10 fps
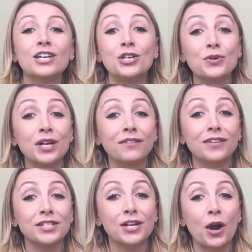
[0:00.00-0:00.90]
You can
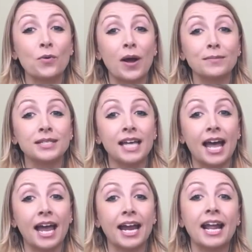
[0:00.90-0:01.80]
visit our
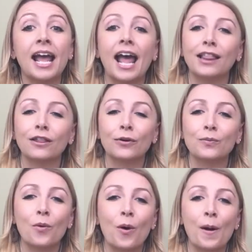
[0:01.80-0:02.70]
website and learn
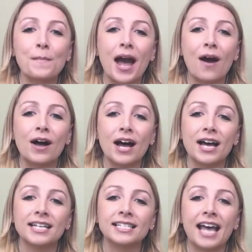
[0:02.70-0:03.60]
more about
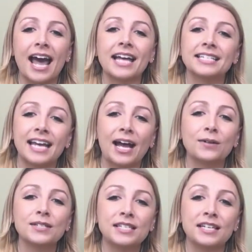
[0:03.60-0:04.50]
us at
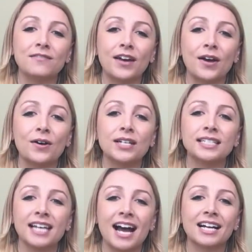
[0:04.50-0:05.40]
town c ville
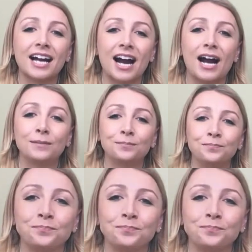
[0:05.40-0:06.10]
dot com.